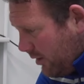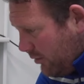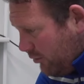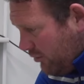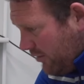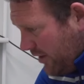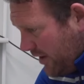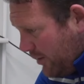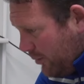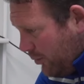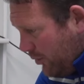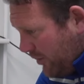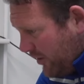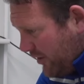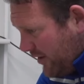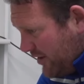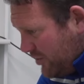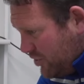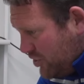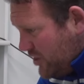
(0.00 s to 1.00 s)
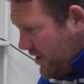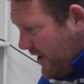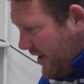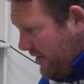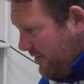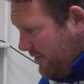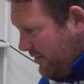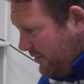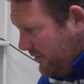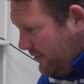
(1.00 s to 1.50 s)
really want to
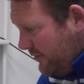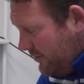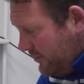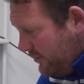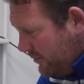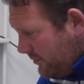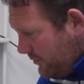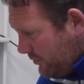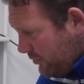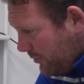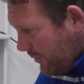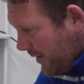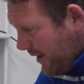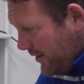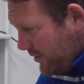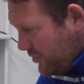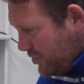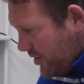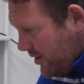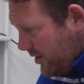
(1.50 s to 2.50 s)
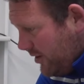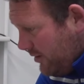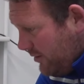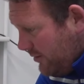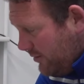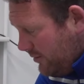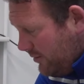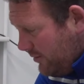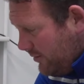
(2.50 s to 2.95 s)
inject some energy